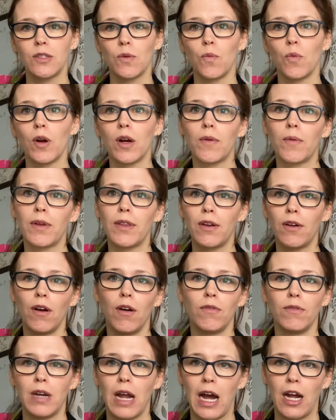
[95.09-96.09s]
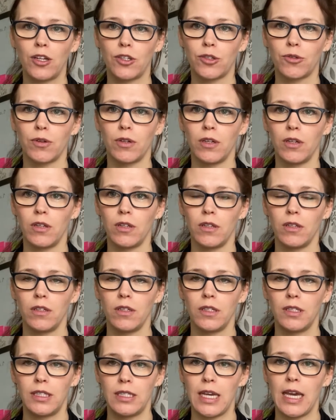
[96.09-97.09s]
work with your own natural
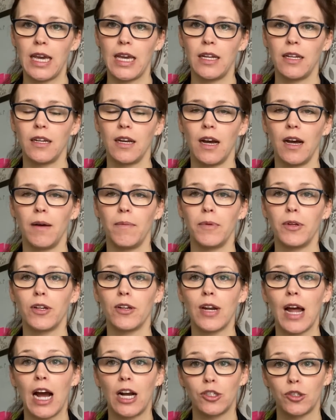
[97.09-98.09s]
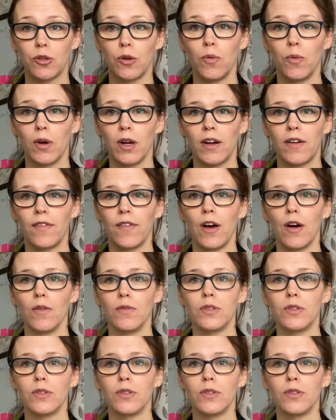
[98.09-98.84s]
state, your natural workflow.